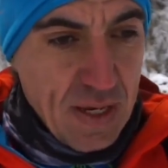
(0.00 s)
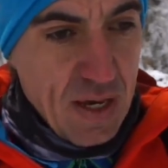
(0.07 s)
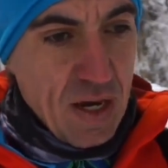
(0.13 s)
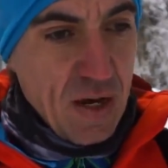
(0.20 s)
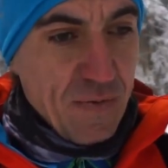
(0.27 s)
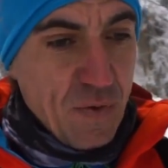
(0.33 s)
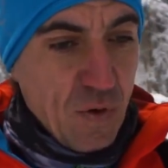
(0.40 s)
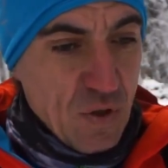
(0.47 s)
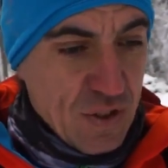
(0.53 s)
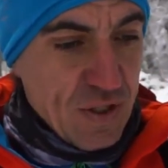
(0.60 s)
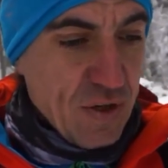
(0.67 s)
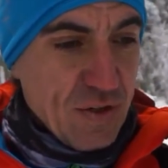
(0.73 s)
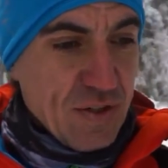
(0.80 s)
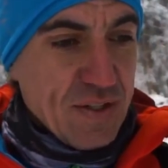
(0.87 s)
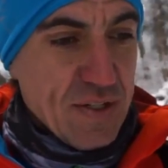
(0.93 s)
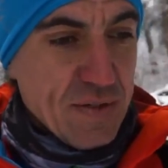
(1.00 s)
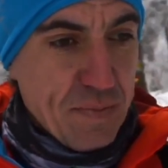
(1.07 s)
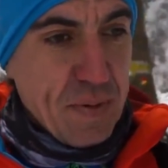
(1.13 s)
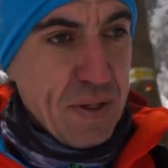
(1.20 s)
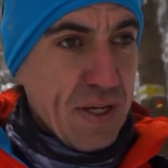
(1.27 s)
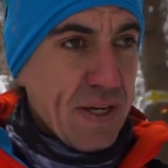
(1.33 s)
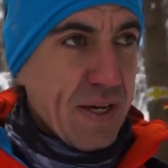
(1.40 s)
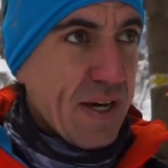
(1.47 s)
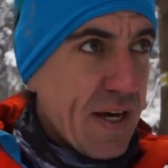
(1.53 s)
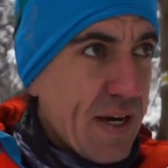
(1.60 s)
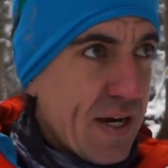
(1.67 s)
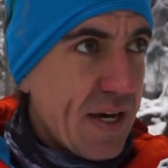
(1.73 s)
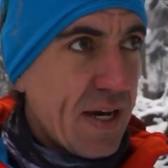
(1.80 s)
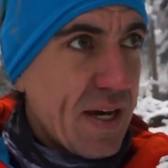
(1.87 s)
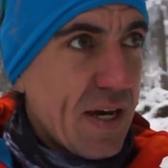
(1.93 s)
of course there's this big
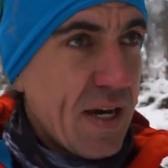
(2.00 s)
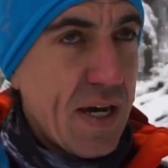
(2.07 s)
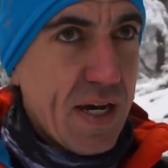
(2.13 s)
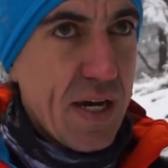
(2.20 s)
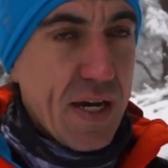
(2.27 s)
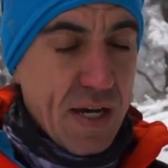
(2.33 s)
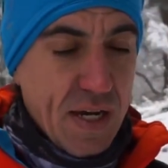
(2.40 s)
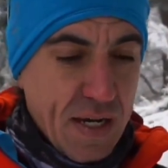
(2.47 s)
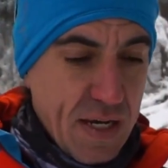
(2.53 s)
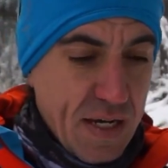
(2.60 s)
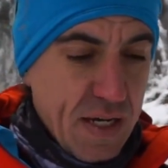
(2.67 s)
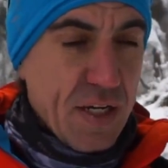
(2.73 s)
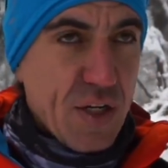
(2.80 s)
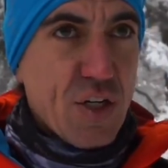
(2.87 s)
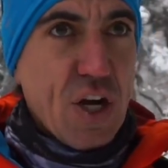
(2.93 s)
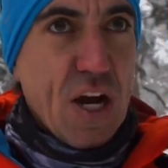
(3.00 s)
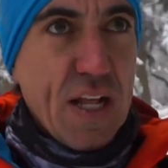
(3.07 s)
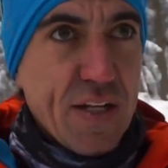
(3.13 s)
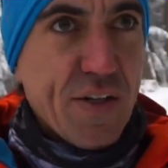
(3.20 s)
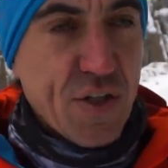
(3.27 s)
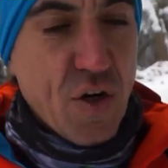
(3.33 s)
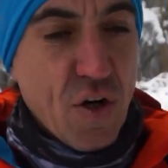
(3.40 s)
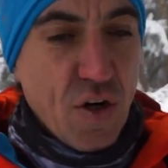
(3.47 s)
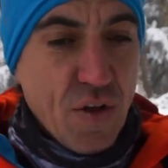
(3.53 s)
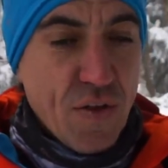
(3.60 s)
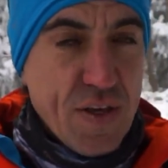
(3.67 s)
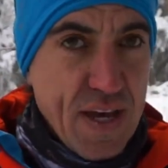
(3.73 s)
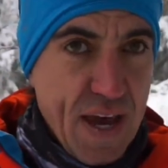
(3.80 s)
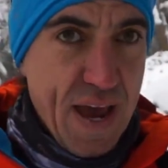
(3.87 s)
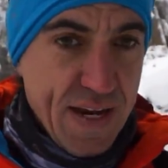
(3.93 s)
challenge called
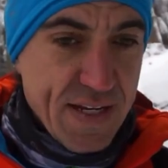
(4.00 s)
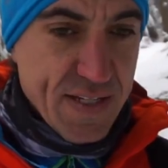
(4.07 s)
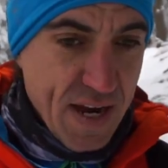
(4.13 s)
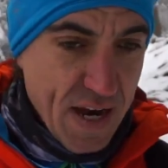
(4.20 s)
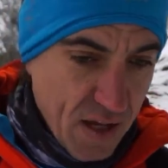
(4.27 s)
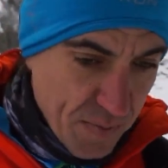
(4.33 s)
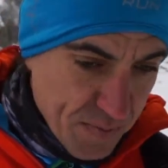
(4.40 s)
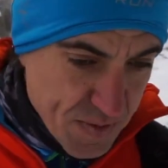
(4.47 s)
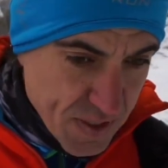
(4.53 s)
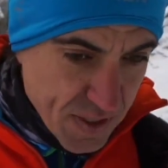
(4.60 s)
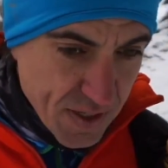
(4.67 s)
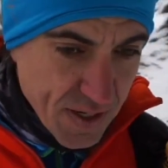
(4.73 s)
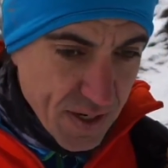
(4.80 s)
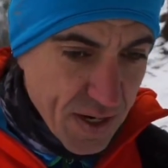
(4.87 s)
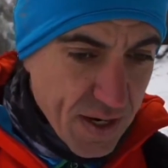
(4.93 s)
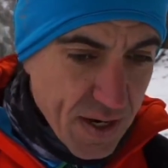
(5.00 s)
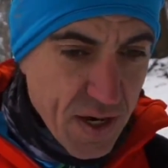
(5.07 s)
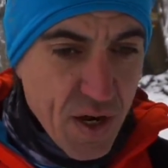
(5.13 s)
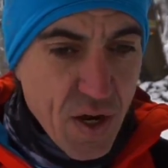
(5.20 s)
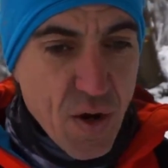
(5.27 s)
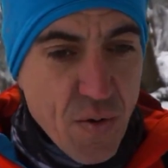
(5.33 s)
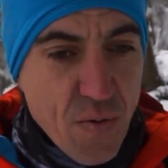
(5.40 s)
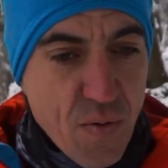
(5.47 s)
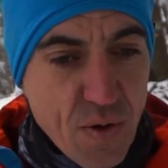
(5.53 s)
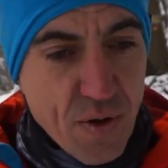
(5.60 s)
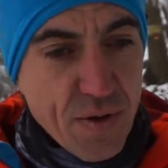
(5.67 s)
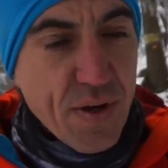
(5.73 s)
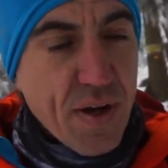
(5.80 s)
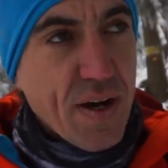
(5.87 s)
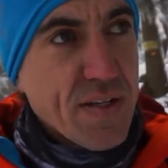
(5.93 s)
the X Alps, where the
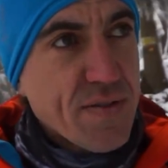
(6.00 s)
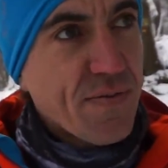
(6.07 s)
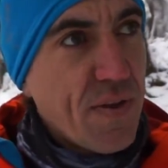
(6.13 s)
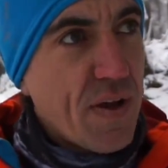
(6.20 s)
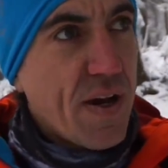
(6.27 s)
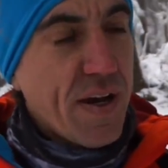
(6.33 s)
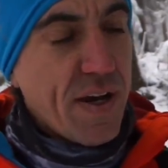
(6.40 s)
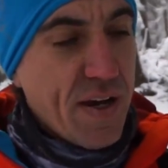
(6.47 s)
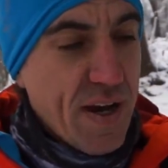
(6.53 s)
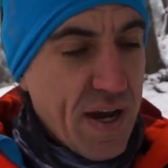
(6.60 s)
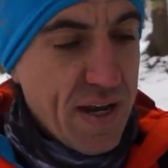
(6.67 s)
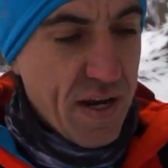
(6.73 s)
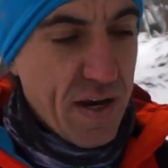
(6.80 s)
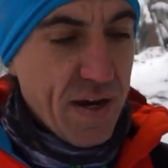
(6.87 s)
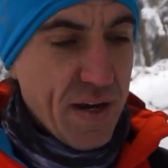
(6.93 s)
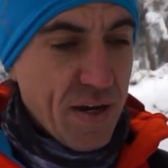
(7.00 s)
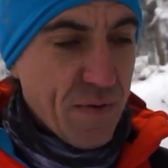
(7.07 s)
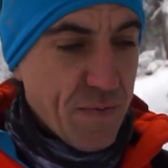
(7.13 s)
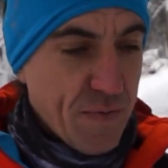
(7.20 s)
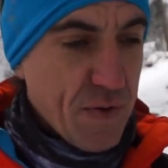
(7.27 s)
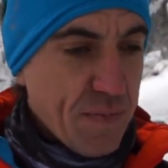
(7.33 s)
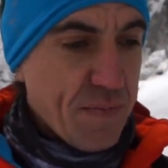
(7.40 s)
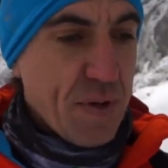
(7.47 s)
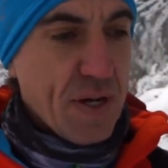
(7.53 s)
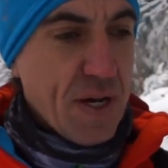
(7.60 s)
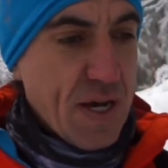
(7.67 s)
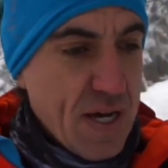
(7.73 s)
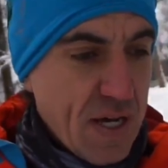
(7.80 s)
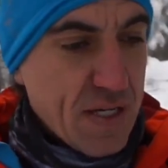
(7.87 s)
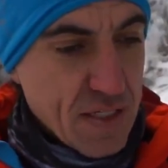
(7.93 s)
guys fly and hike from
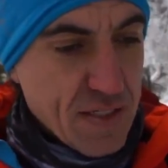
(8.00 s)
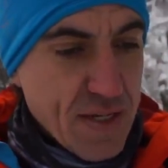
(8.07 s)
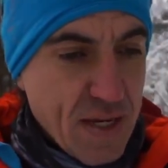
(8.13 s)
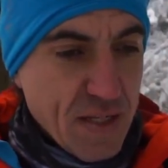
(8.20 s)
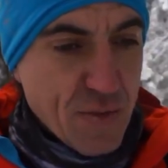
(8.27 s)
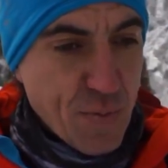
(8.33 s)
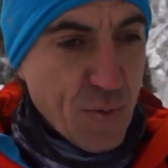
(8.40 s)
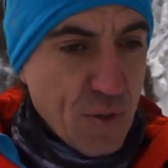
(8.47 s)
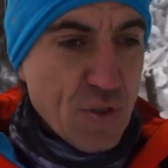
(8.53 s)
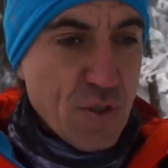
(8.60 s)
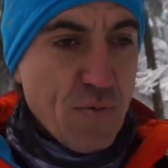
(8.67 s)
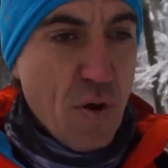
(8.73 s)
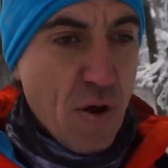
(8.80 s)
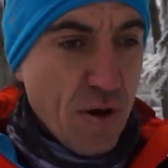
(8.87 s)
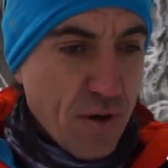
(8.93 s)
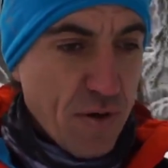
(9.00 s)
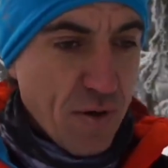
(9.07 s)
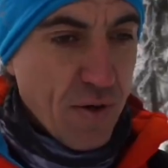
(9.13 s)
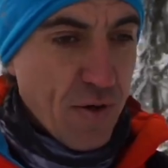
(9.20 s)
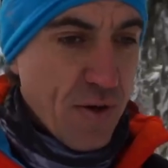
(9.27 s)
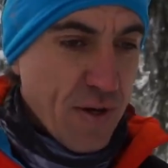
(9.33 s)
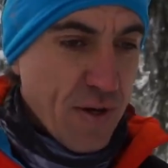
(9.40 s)
Salzburg to Monaco.